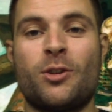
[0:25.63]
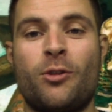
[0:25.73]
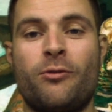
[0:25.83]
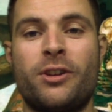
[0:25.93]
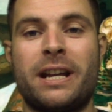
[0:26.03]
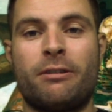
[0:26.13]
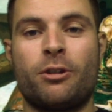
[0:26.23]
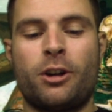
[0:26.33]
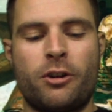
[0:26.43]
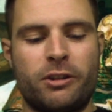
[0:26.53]
of the Necron
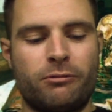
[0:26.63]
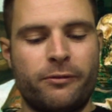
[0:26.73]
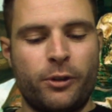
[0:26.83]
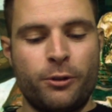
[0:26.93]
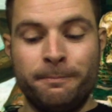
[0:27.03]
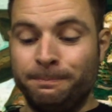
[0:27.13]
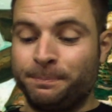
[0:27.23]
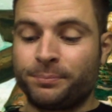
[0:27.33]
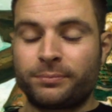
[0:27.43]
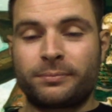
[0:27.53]
codex review.
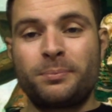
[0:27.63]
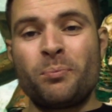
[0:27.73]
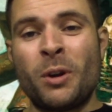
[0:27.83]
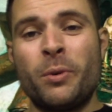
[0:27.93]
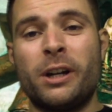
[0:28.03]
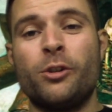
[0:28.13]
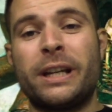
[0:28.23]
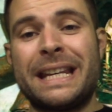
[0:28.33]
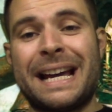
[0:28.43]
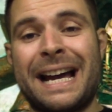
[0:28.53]
We are
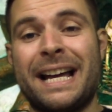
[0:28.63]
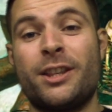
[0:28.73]
looking at